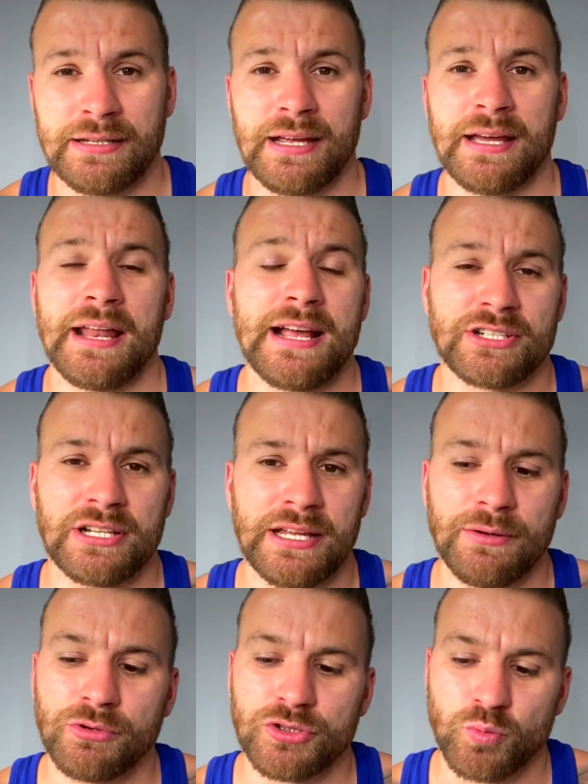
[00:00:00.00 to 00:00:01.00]
And actually, it
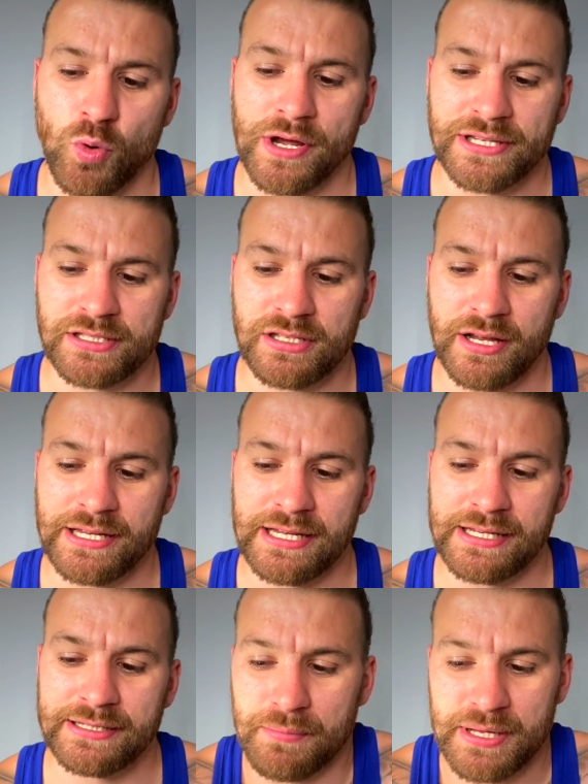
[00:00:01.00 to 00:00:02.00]
was what
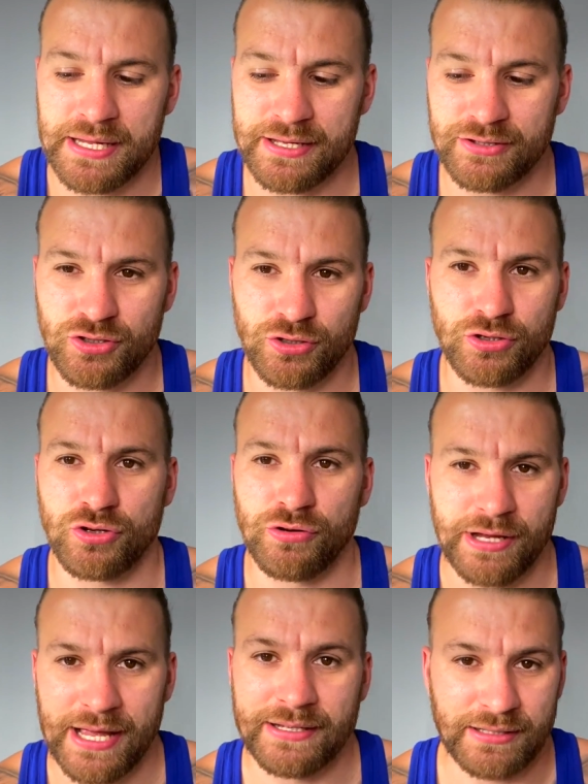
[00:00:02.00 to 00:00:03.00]
incited me to
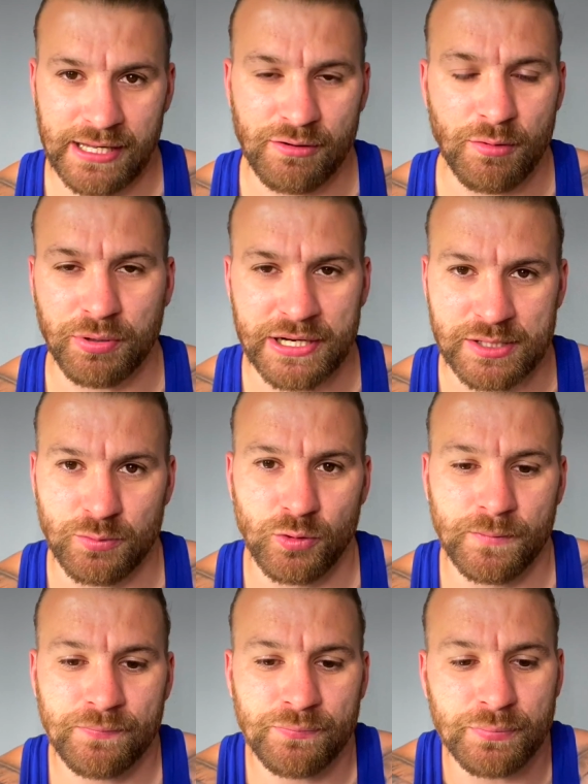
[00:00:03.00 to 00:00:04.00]
create Irrepressible,
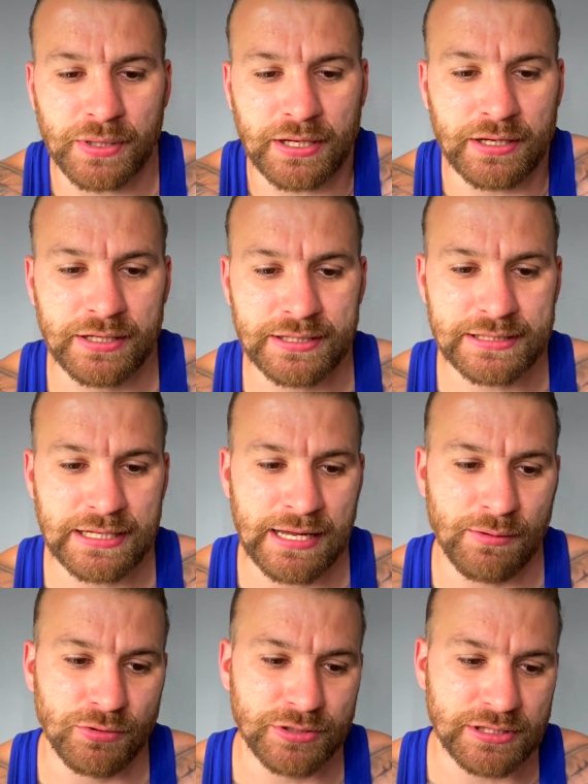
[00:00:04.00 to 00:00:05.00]
because it
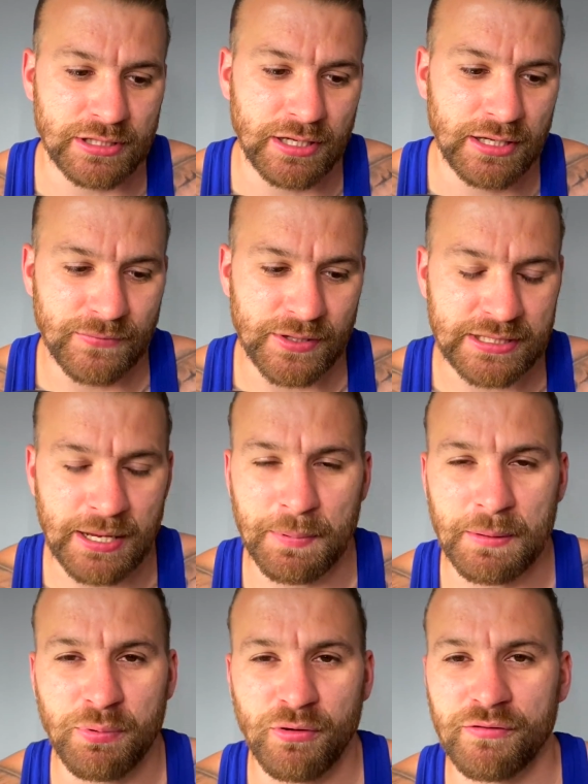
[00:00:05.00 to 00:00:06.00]
was the tipping
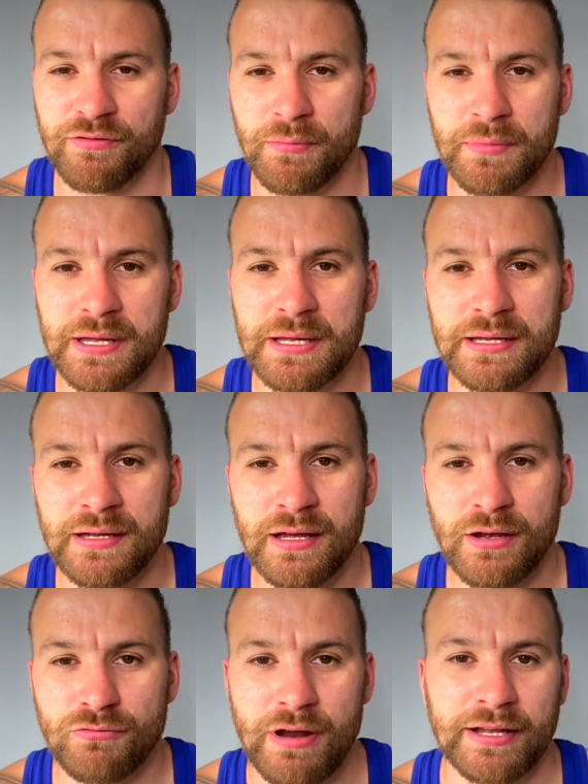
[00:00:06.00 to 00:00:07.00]
point for me
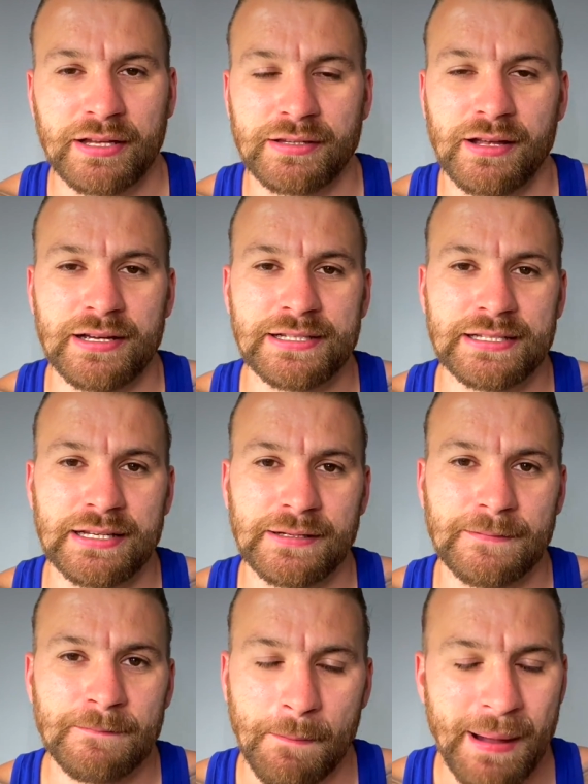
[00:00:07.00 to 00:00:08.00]
recognizing
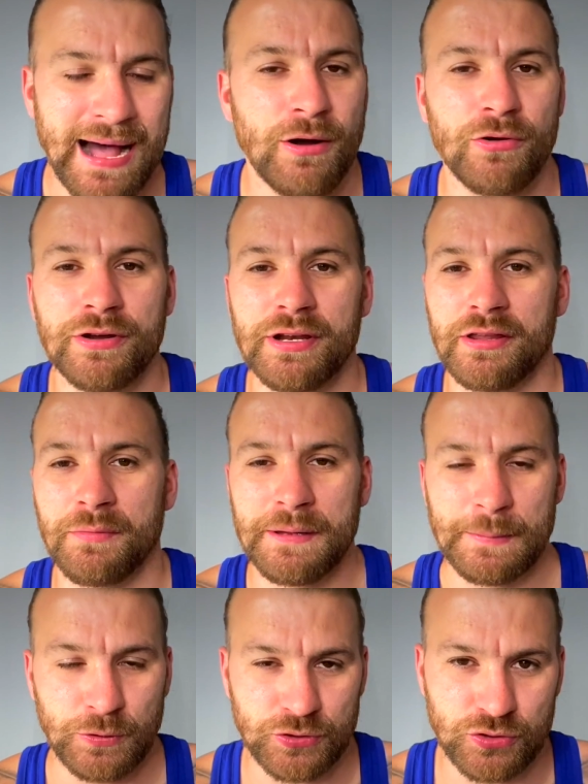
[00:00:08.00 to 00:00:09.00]
power in other
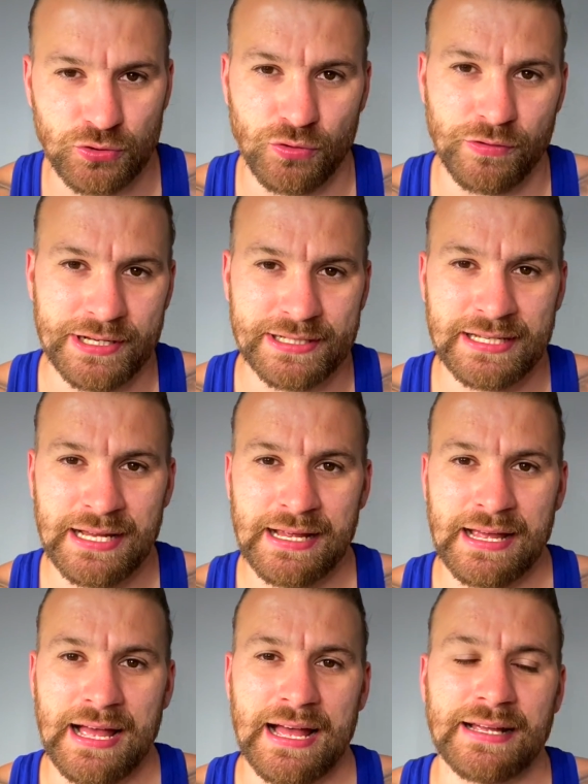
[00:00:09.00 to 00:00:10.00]
people's stories
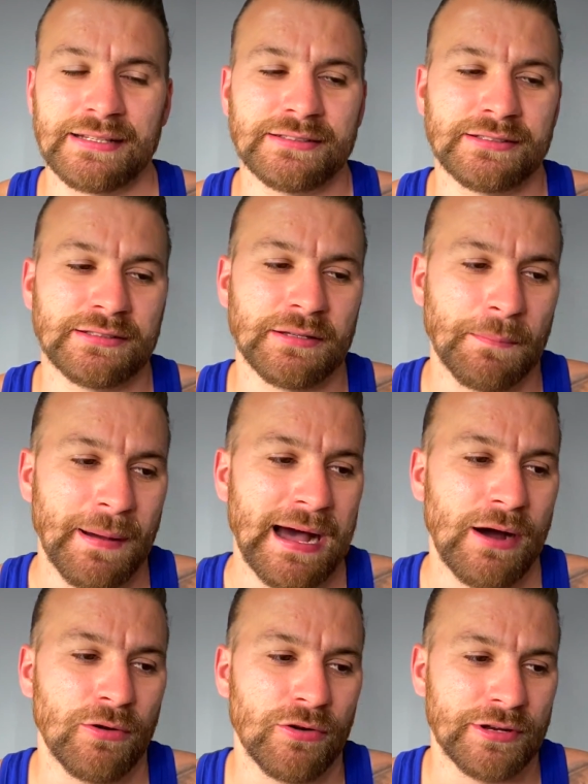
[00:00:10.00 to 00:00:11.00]
and the
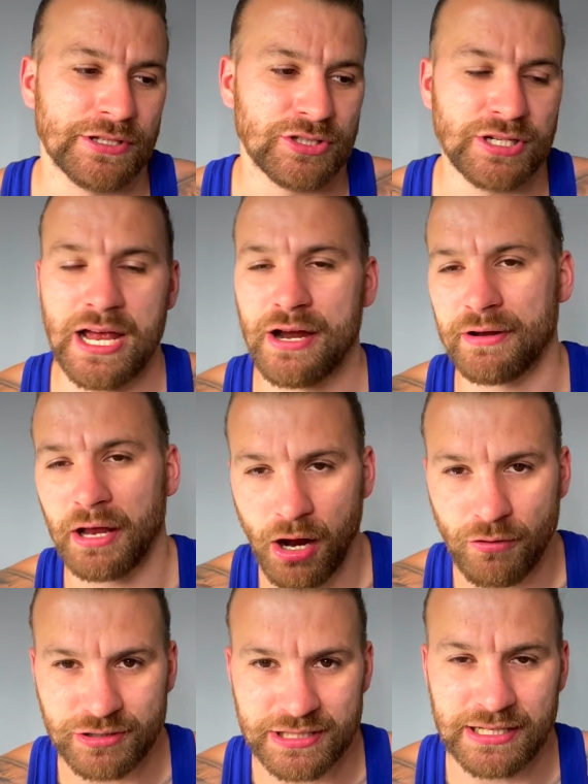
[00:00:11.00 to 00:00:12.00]
power in sharing our
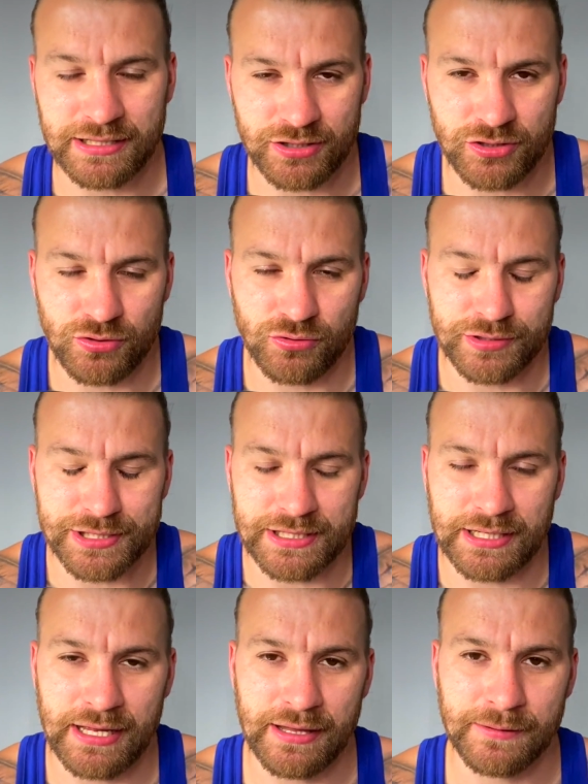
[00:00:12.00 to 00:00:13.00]
resilience stories
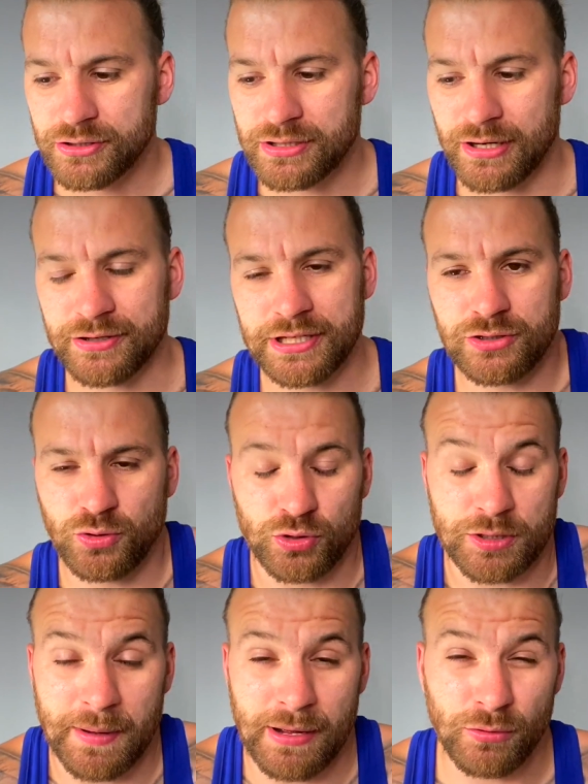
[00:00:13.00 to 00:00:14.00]
together. Geraldine talks
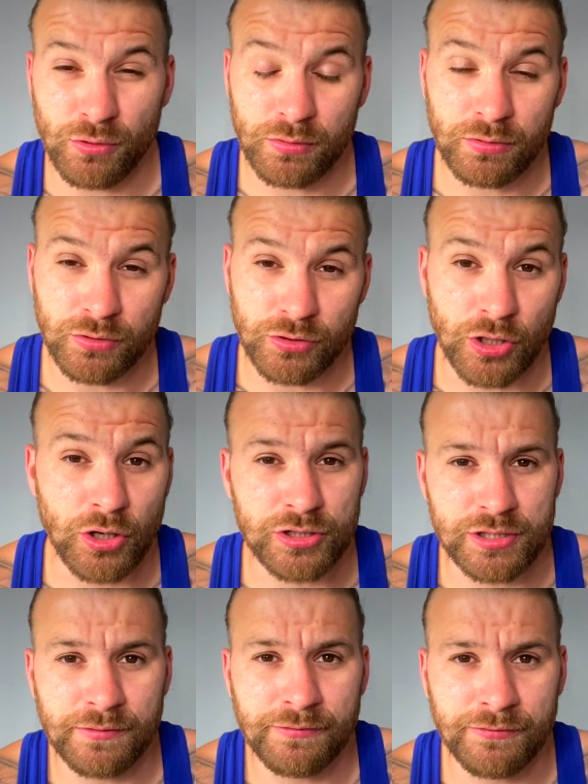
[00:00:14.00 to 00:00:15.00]
about the loss
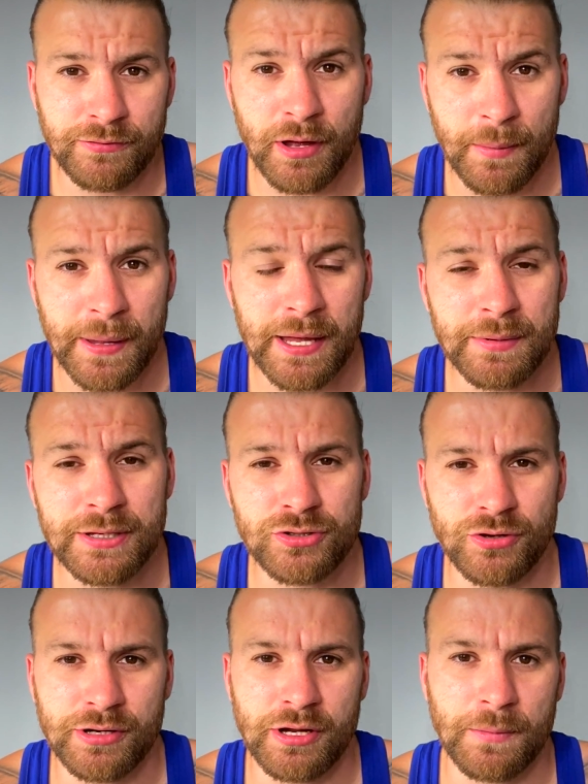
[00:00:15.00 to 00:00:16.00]
of her baby
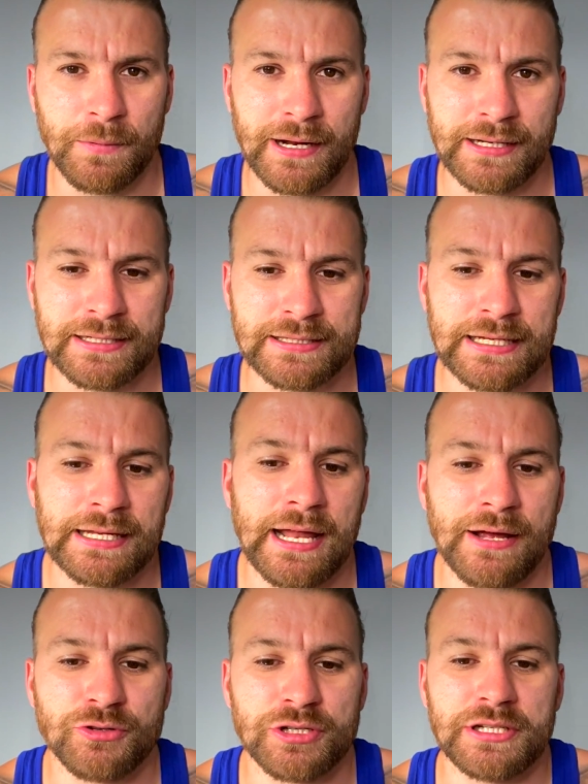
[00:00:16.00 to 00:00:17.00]
during her pregnancy and
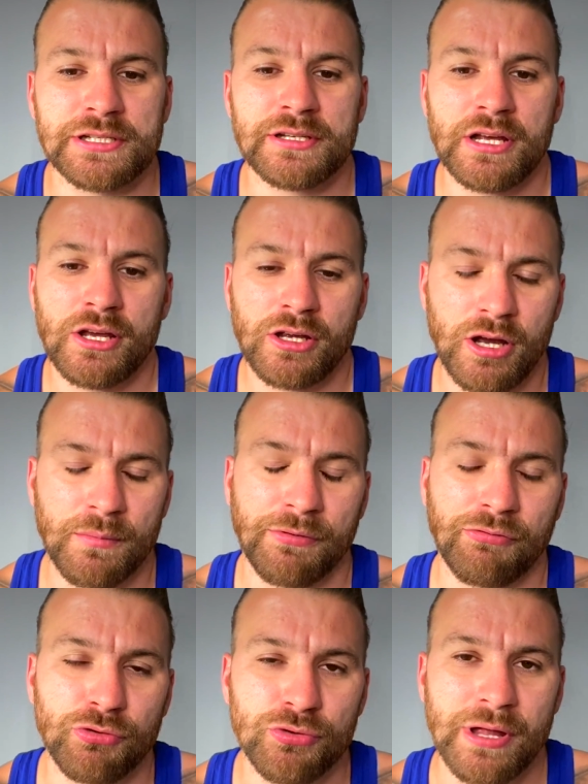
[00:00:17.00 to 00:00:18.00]
how she's come
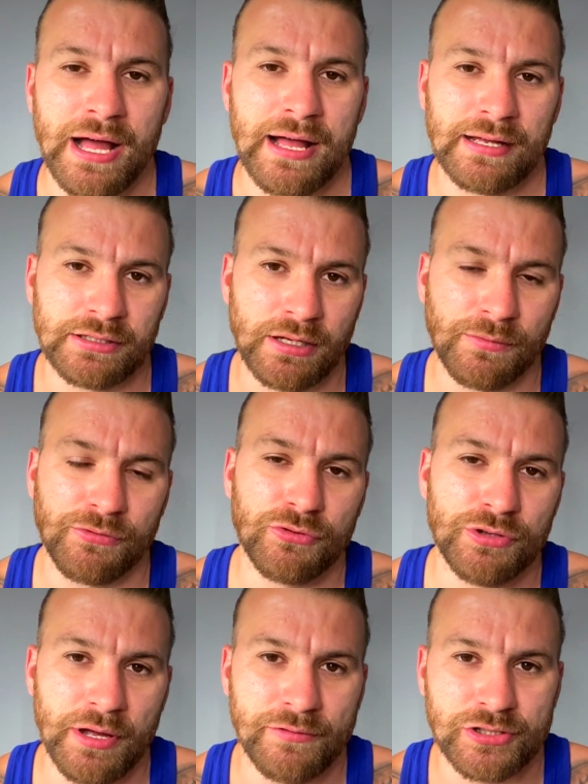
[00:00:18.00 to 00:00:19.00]
through that and come through the other